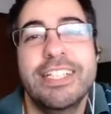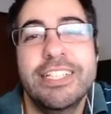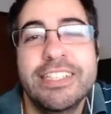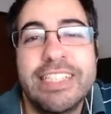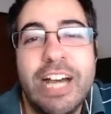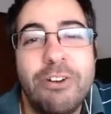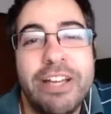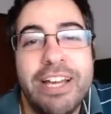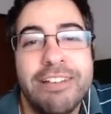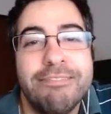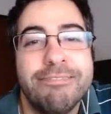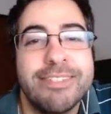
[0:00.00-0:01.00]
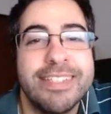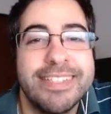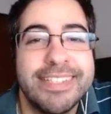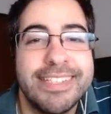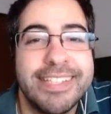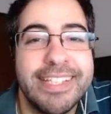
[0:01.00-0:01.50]
we have
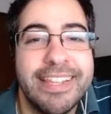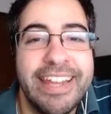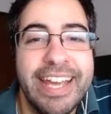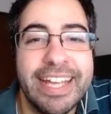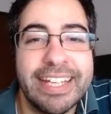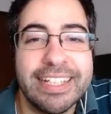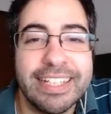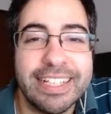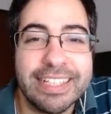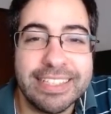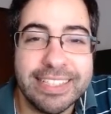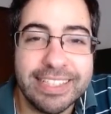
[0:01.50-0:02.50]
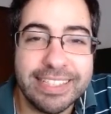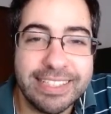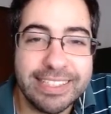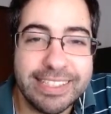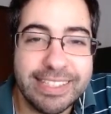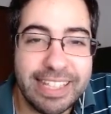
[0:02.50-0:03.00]
Sethek.
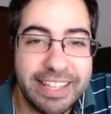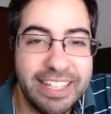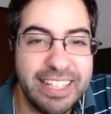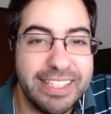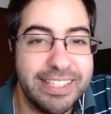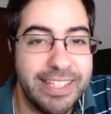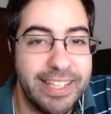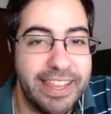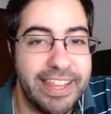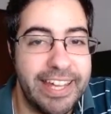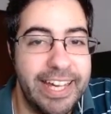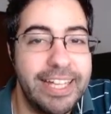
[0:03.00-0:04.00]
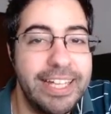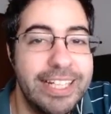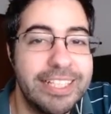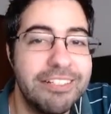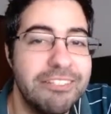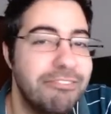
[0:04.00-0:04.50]
I think it's Sethek
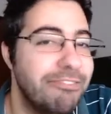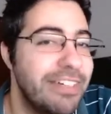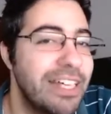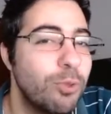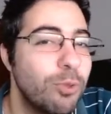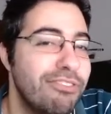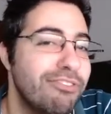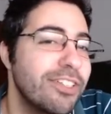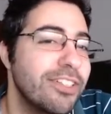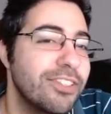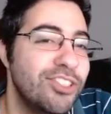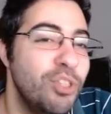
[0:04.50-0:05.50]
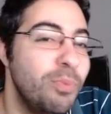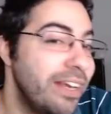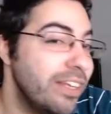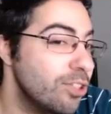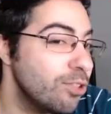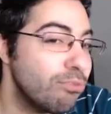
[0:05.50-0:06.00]
Veilweaver. 2
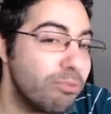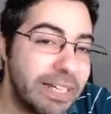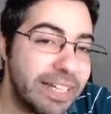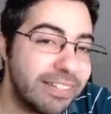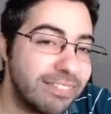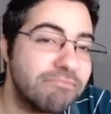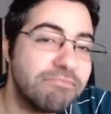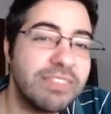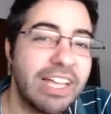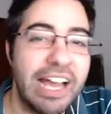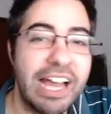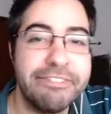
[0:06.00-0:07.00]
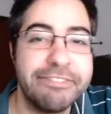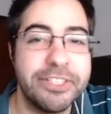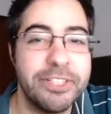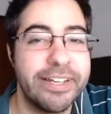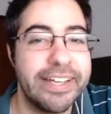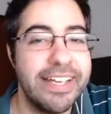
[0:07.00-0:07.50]
mana, 2/3. After
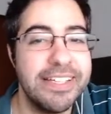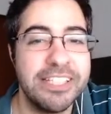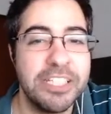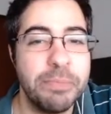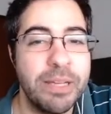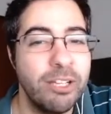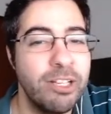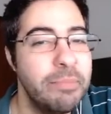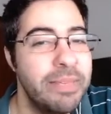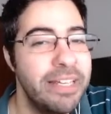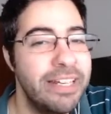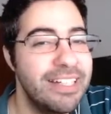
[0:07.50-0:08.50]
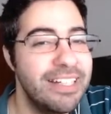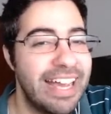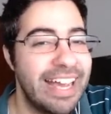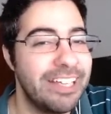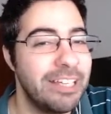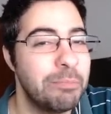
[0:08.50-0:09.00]
you cast a spell on a minion,
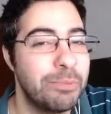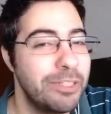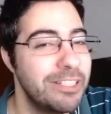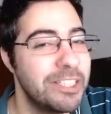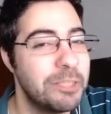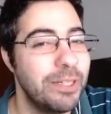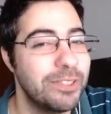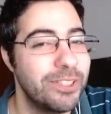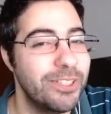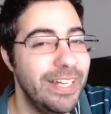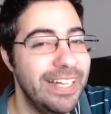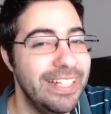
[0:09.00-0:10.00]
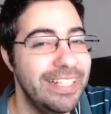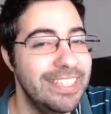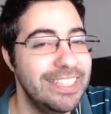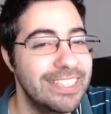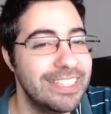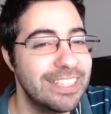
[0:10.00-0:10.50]
add a priest spell to your
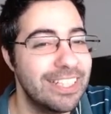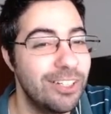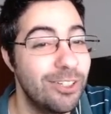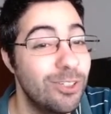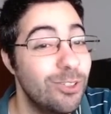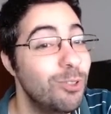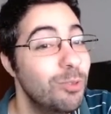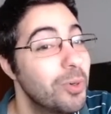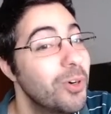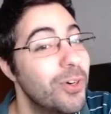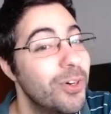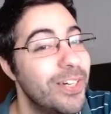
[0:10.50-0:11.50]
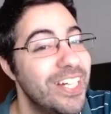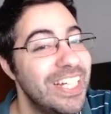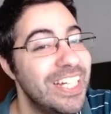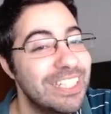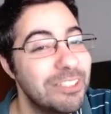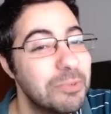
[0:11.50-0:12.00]
hand. Oh
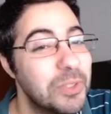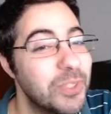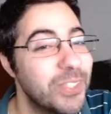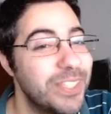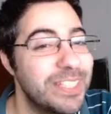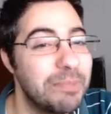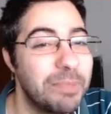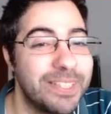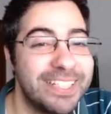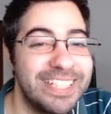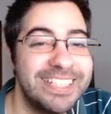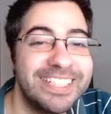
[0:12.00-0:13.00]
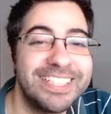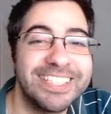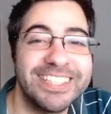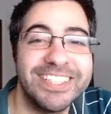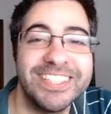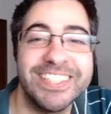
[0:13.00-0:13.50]
boy, the
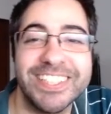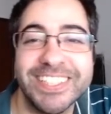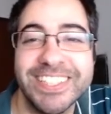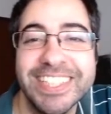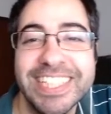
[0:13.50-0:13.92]
potential.